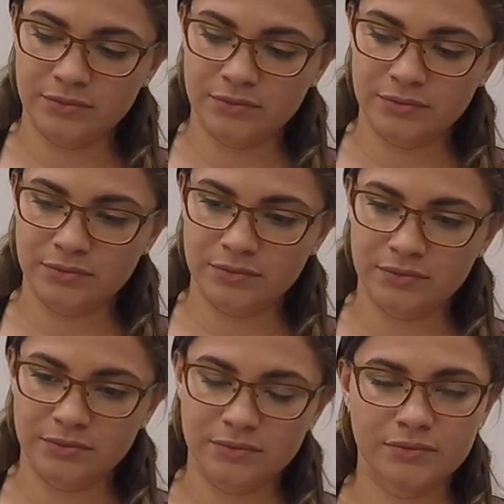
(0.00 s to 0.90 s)

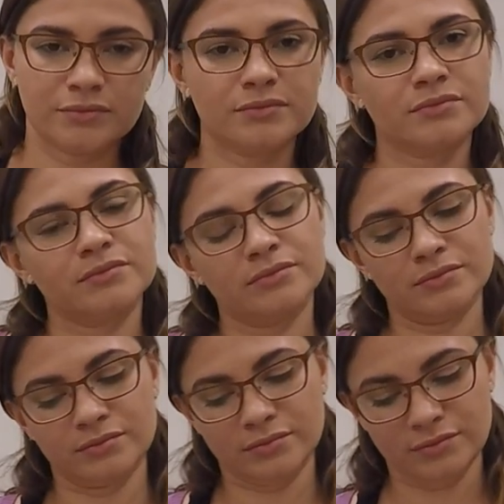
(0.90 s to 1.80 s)

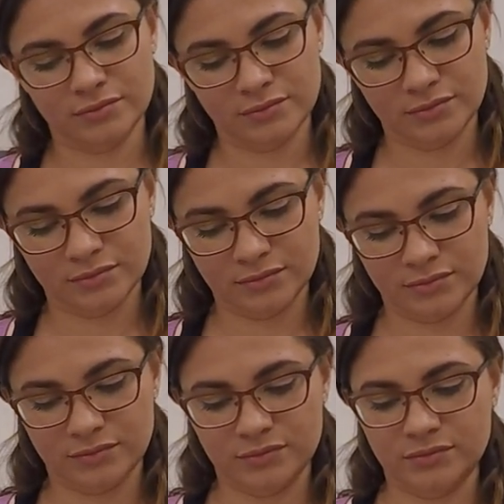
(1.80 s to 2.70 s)

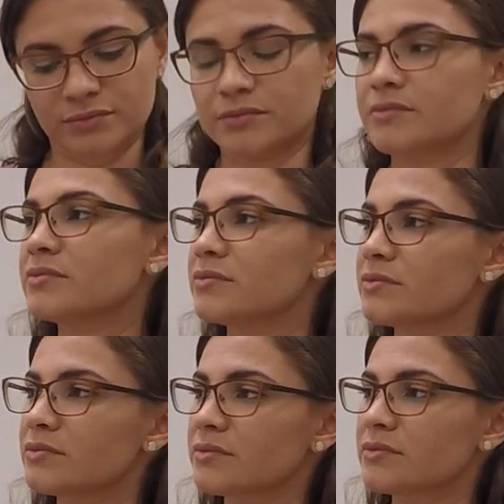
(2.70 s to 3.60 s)

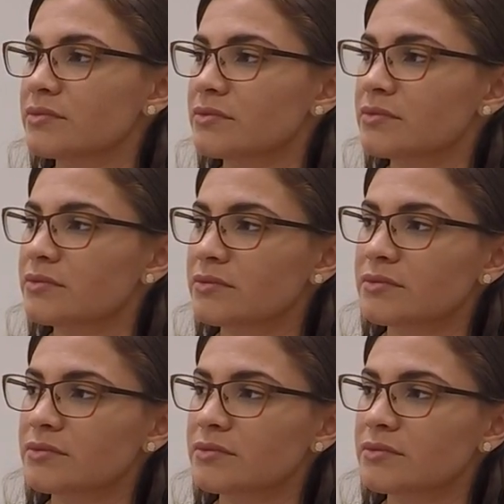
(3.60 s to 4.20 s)
[no speech]